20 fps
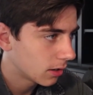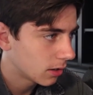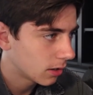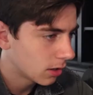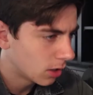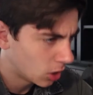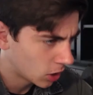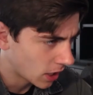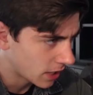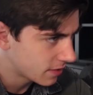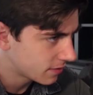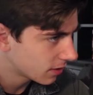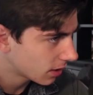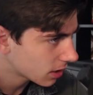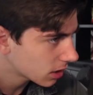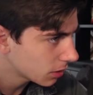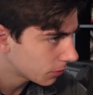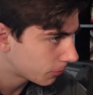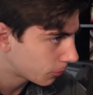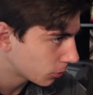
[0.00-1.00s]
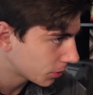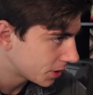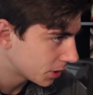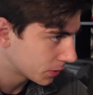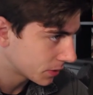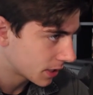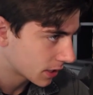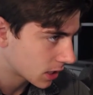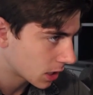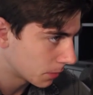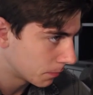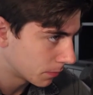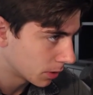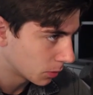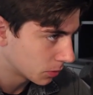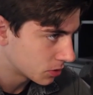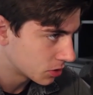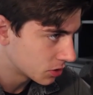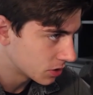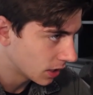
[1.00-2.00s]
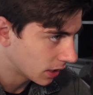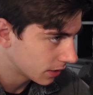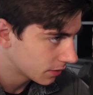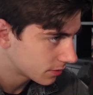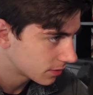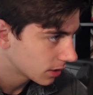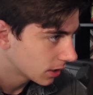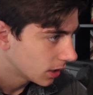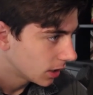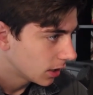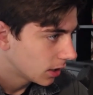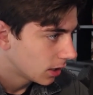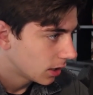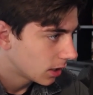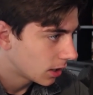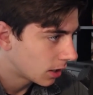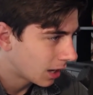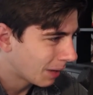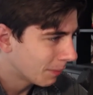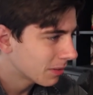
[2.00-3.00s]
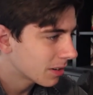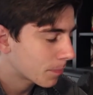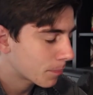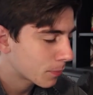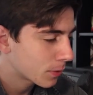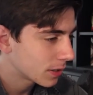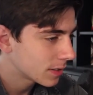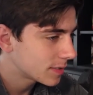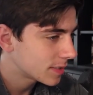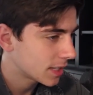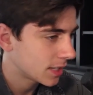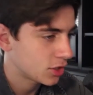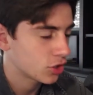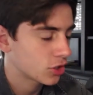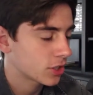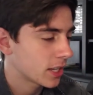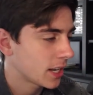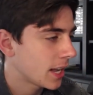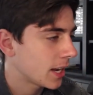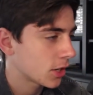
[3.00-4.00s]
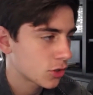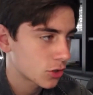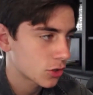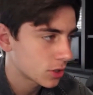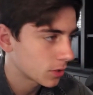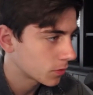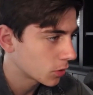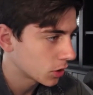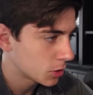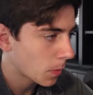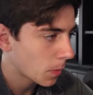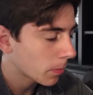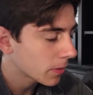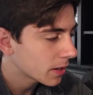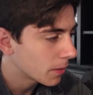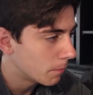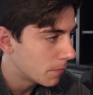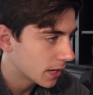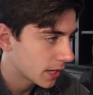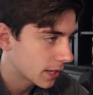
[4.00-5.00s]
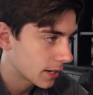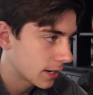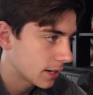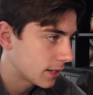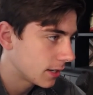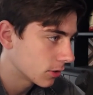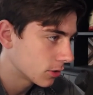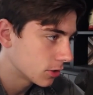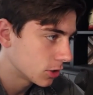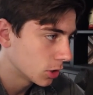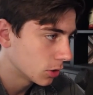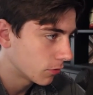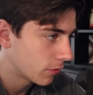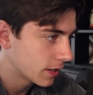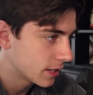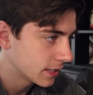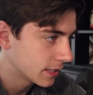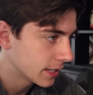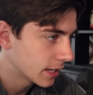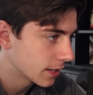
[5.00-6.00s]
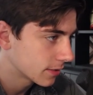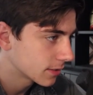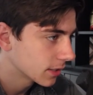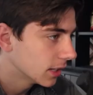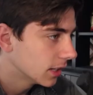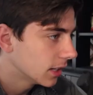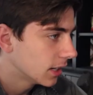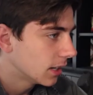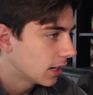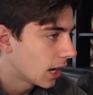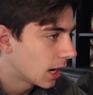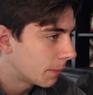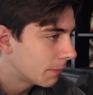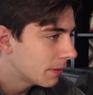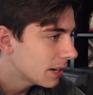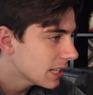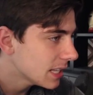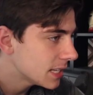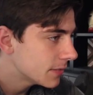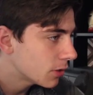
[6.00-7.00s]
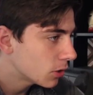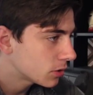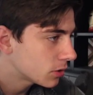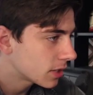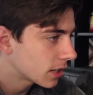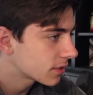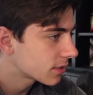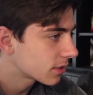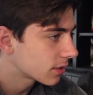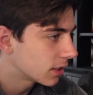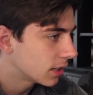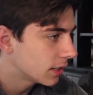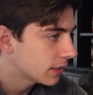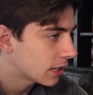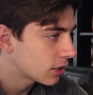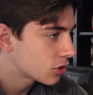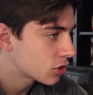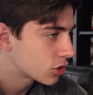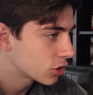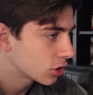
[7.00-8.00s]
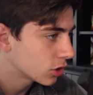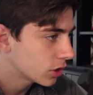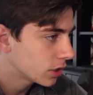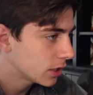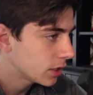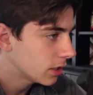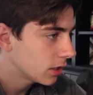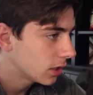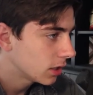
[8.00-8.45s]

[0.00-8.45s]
Okay, he's not gonna fully deal with that Goblin Barrel, which is nice. I'm gonna Princess, just get extra stuff going. He's probably gonna Mega Knight here too, if I had to guess. I'm gonna Evo Tesla. That should.